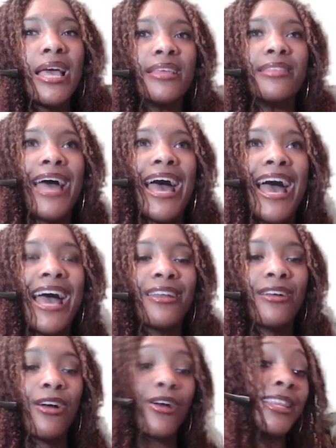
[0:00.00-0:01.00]
that,
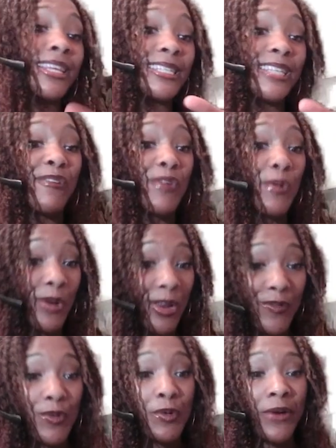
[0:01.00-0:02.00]
or at least if
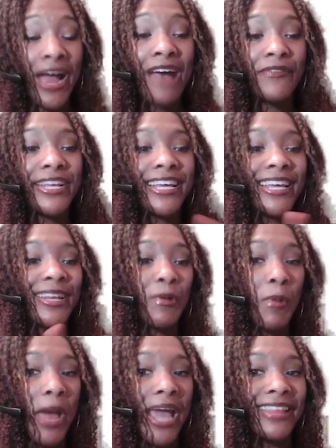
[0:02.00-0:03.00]
you craft it in a
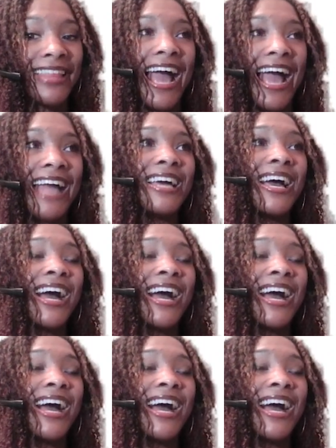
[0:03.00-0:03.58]
way that